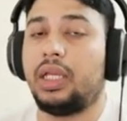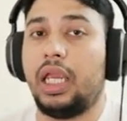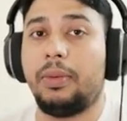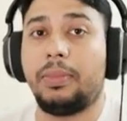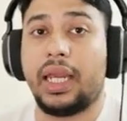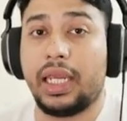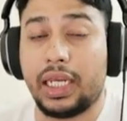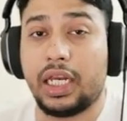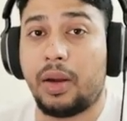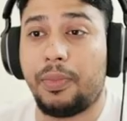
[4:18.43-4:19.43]
in my
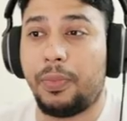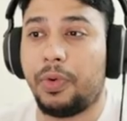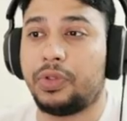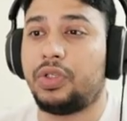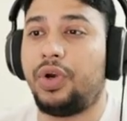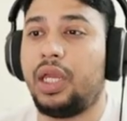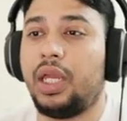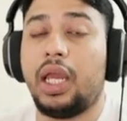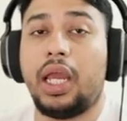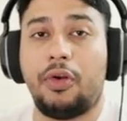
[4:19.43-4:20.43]
GitHub repository,
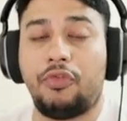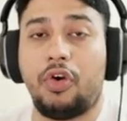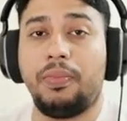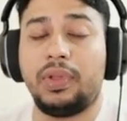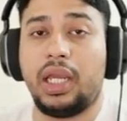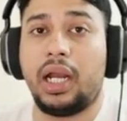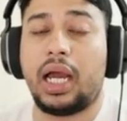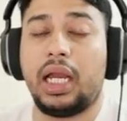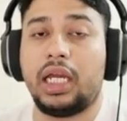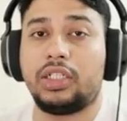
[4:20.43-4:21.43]
and from
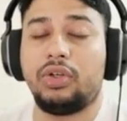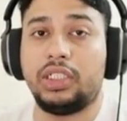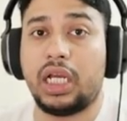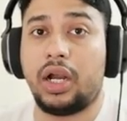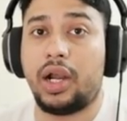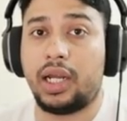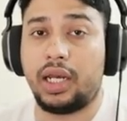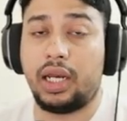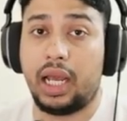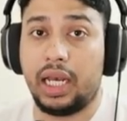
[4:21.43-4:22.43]
there I actually
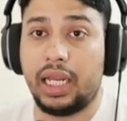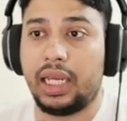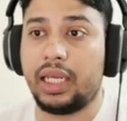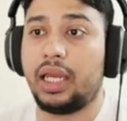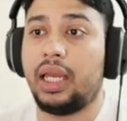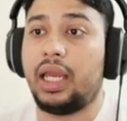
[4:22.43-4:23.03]
generated a link,